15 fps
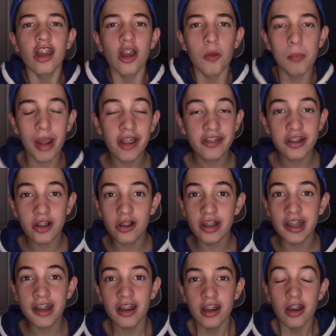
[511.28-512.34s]

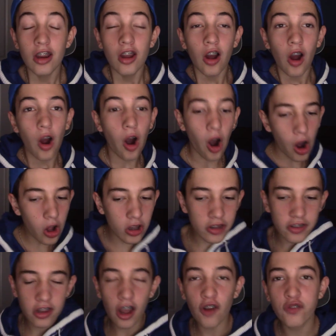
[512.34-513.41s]
Basically, all in
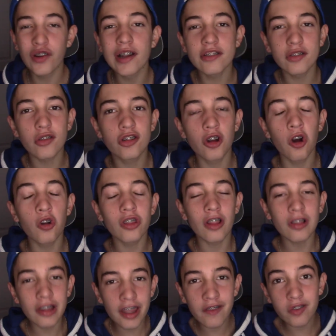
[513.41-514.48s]
the offensive zone. The
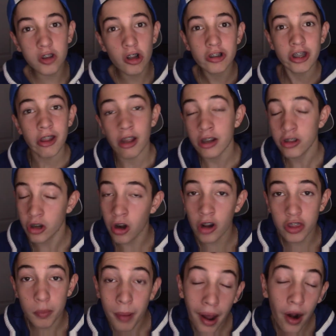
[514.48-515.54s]
Leafs look like they're on
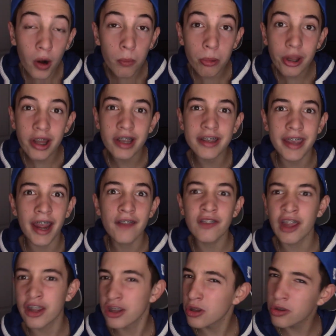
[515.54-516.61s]
the power play again.
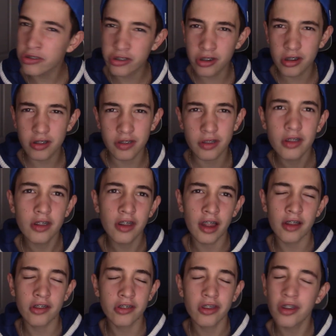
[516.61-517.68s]
They used to, they
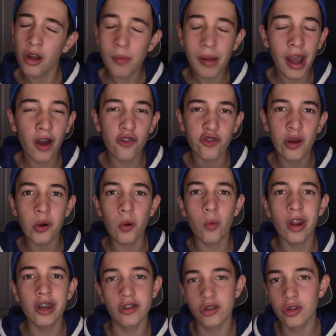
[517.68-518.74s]
somehow found a way
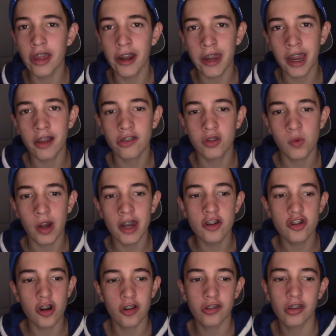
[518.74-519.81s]
to do that against the
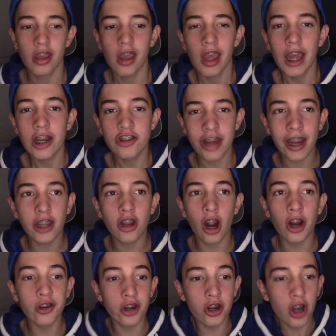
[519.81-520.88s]
Rangers. Jake
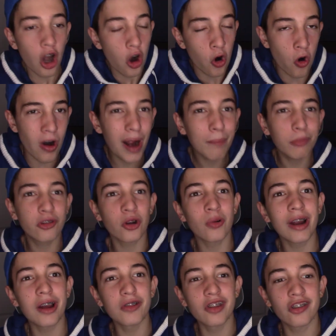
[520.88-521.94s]
Gardiner wraps
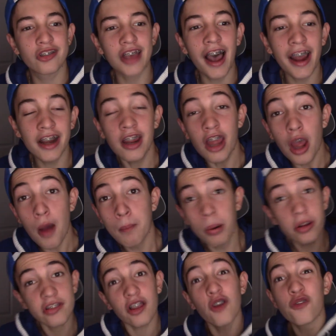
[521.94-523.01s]
around the side,
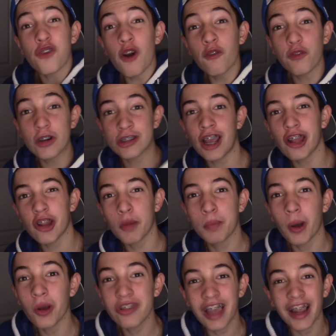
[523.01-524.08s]
puts it in front for Tyler
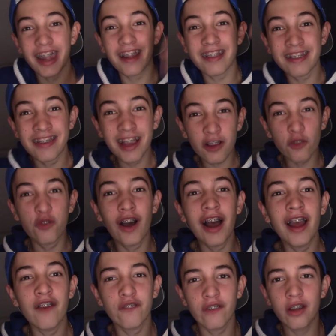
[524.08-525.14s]
Bozak. It's
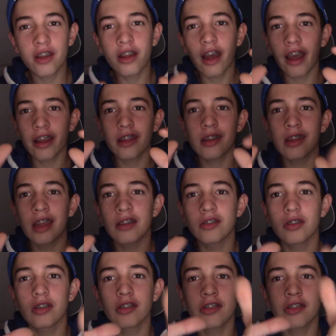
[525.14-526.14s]
6-5. I can't do it.